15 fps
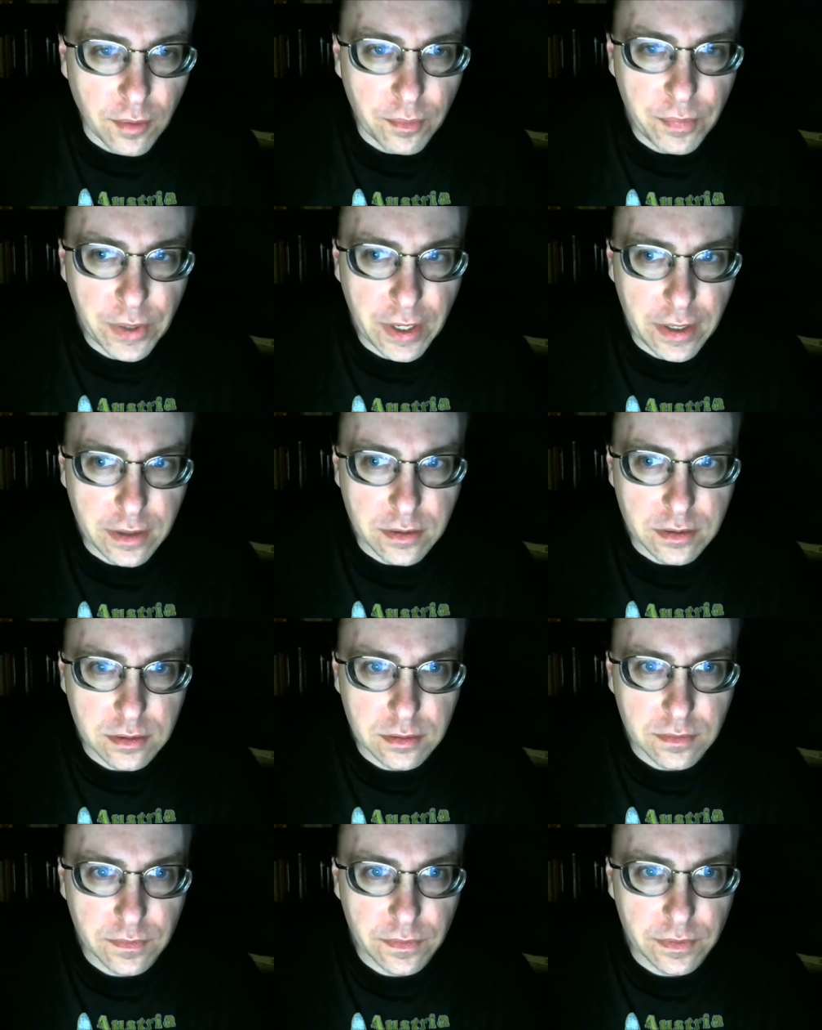But
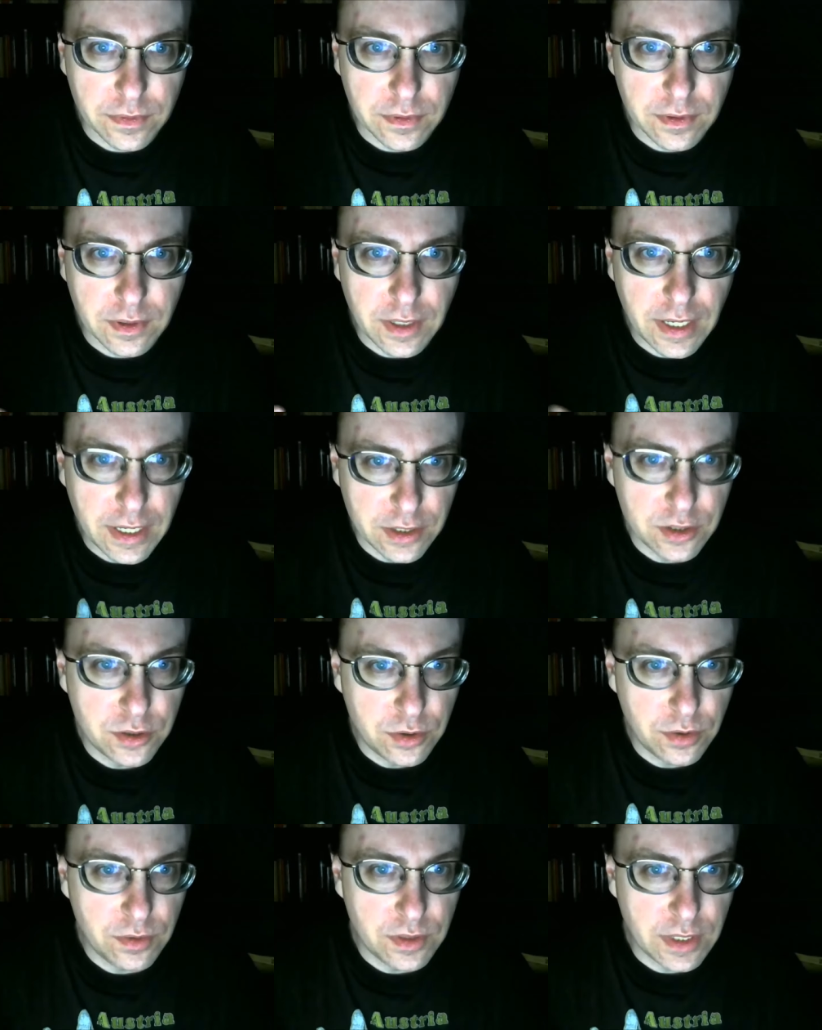as it
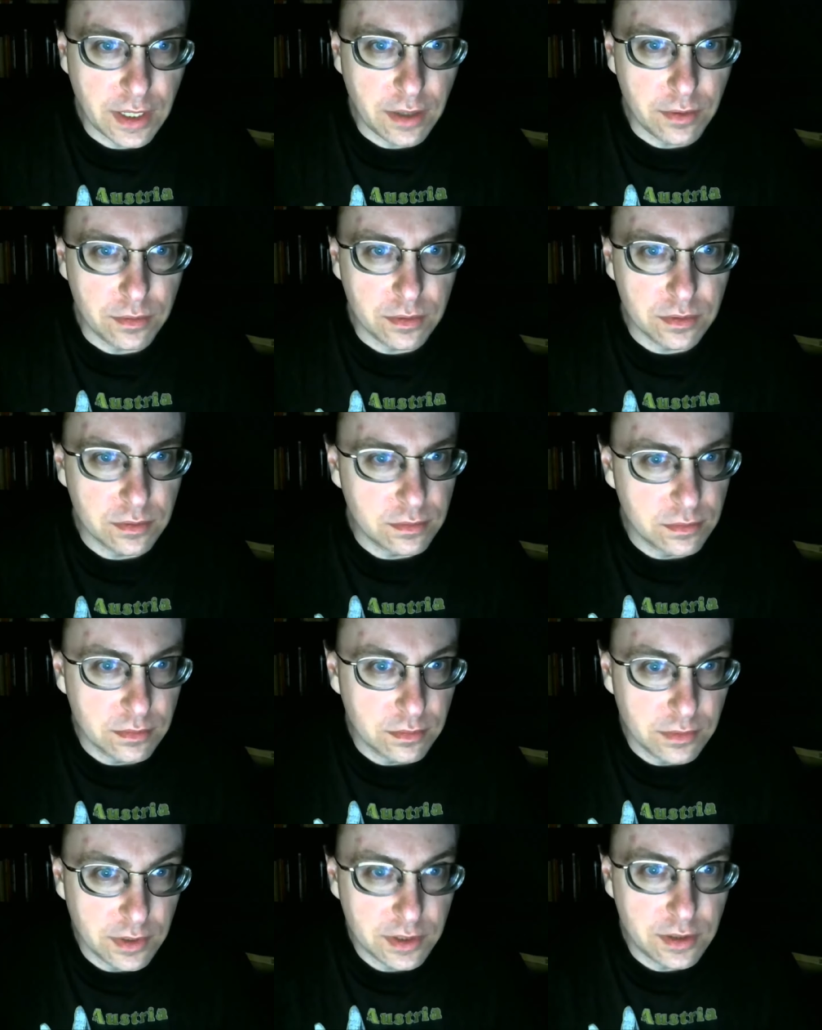turns out,
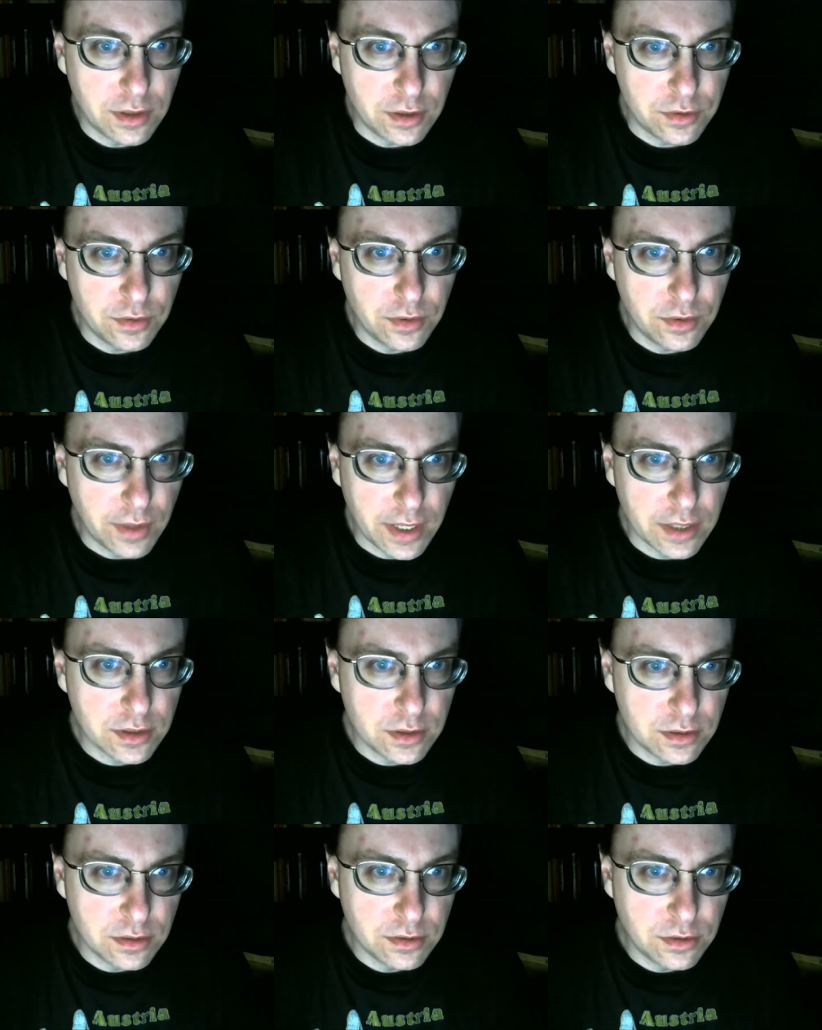it's not true.
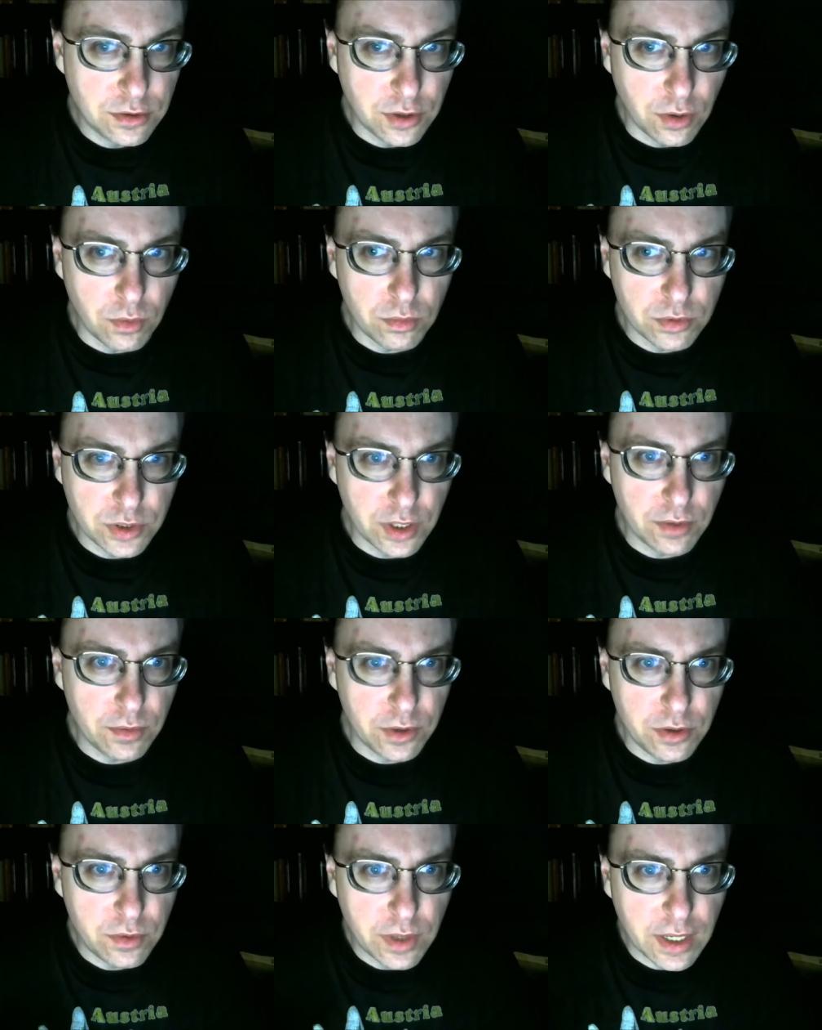Eggs don't
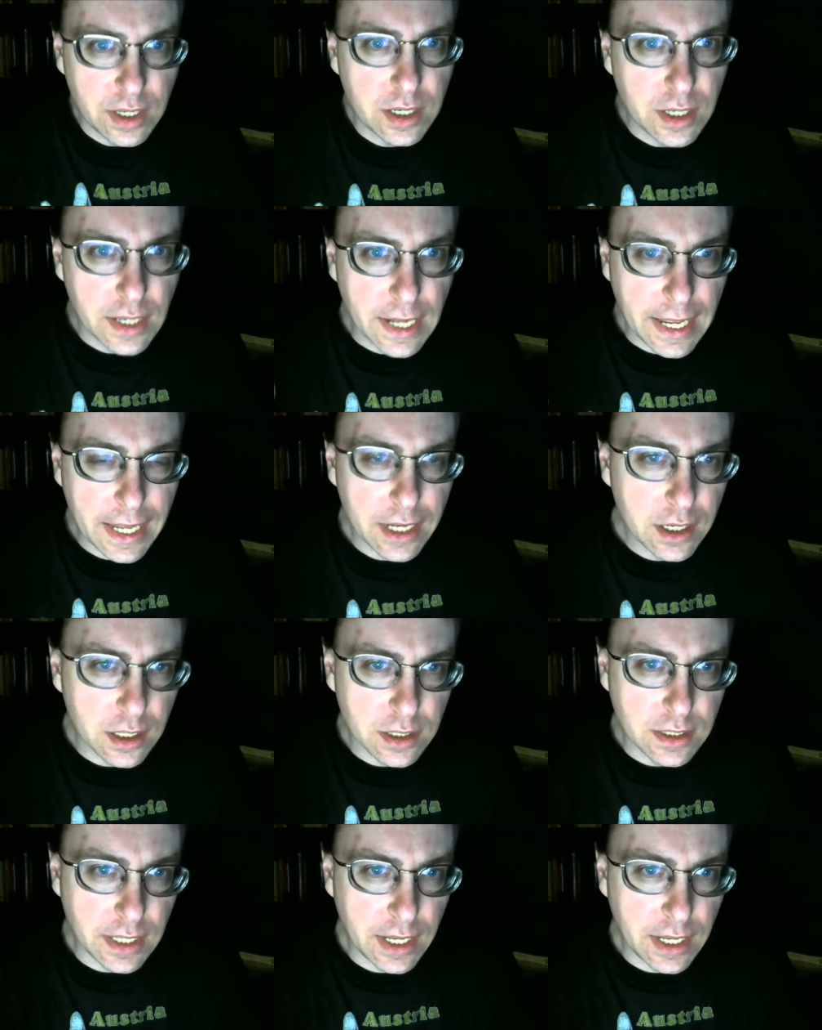generally. You can eat an egg a
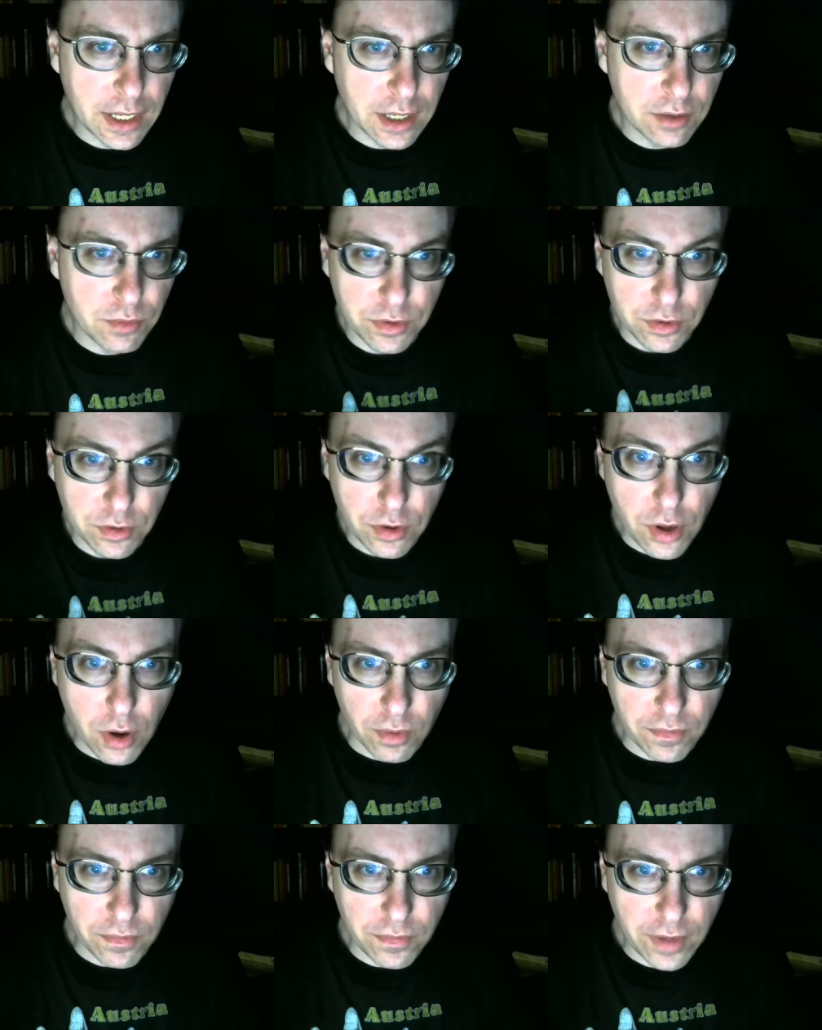day with
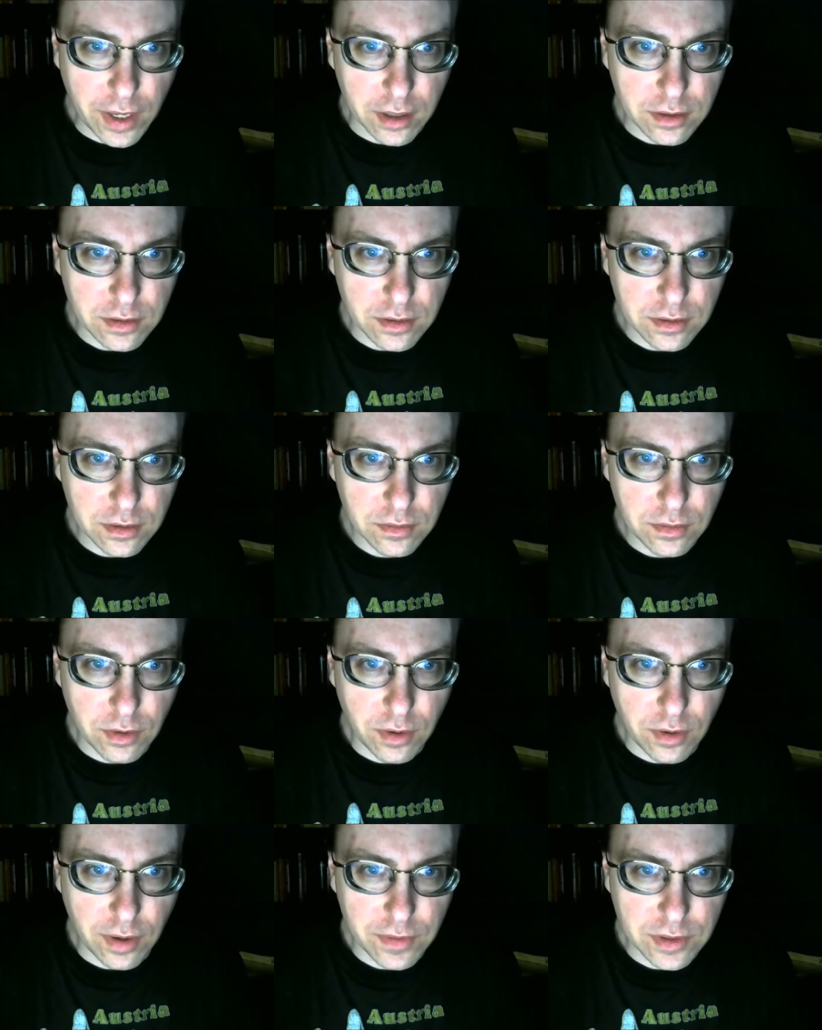no effect,
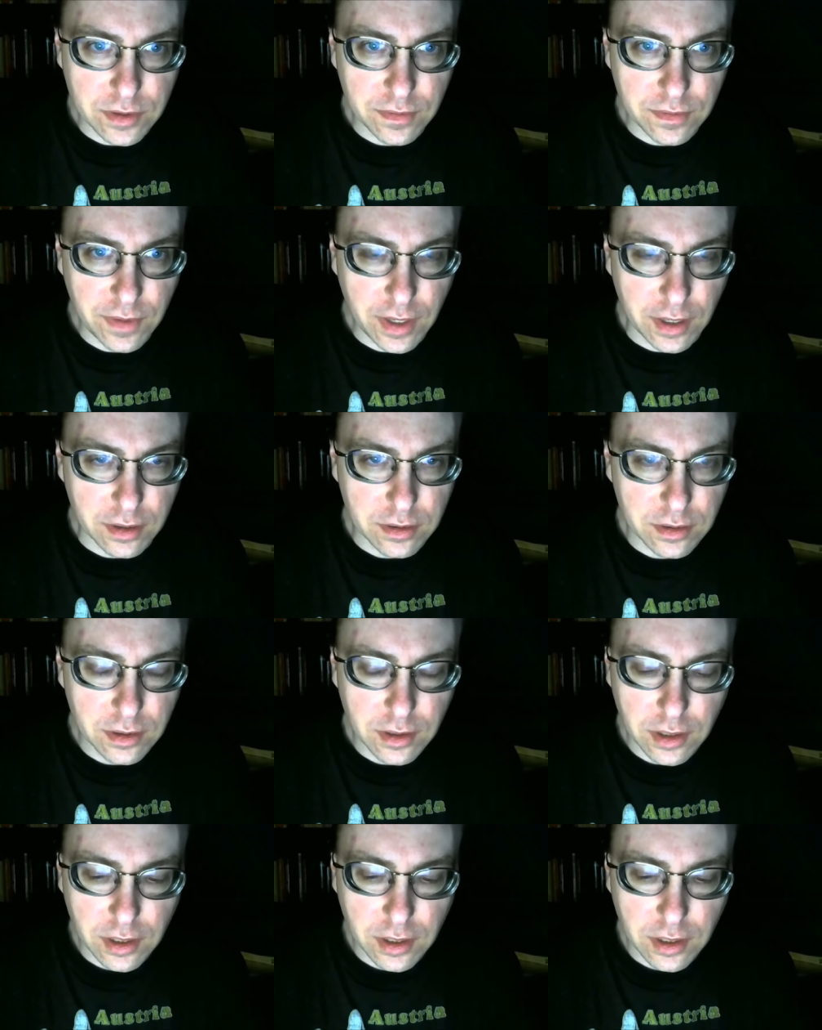no obvious effect.